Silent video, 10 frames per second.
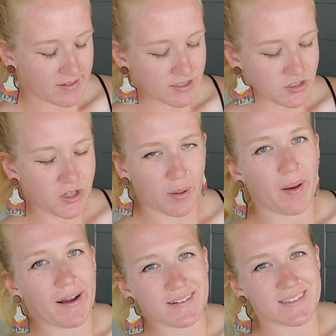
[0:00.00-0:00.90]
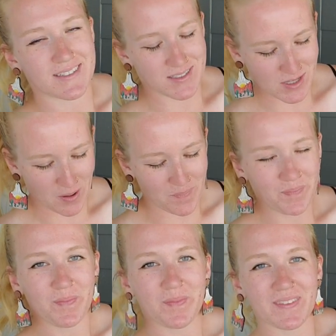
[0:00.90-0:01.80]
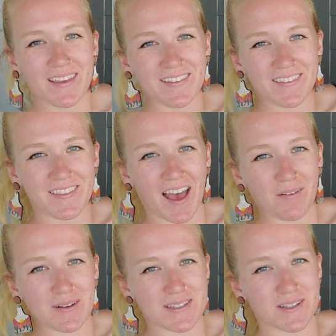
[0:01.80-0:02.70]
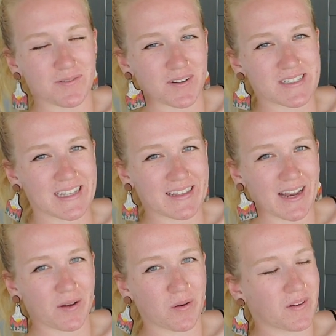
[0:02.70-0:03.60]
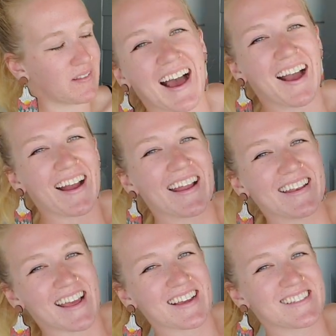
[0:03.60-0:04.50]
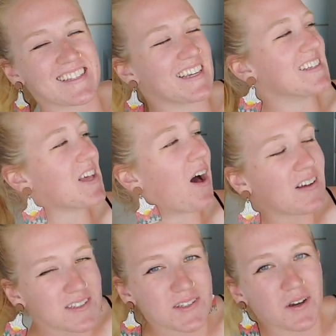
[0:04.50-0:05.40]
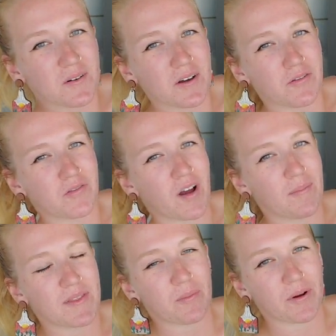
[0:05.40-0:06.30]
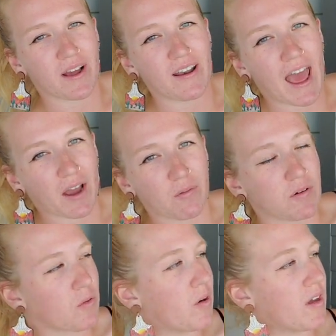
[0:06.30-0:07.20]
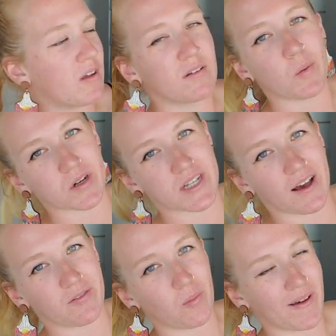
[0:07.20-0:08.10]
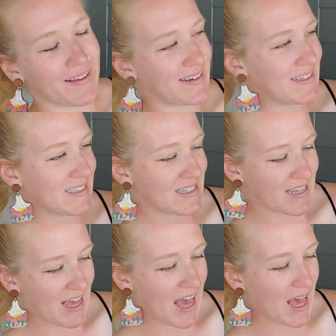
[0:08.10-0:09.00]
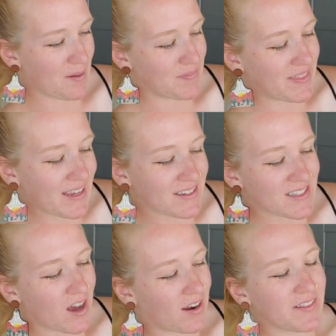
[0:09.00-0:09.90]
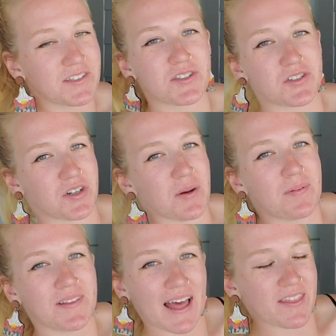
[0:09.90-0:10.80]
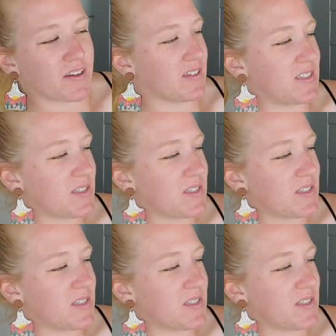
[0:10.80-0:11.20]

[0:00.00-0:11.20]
stirrup irons. So that was the first thing that I ordered. All right, next thing is also from the brand Equiroyal or Tough One. These are the stirrup leathers.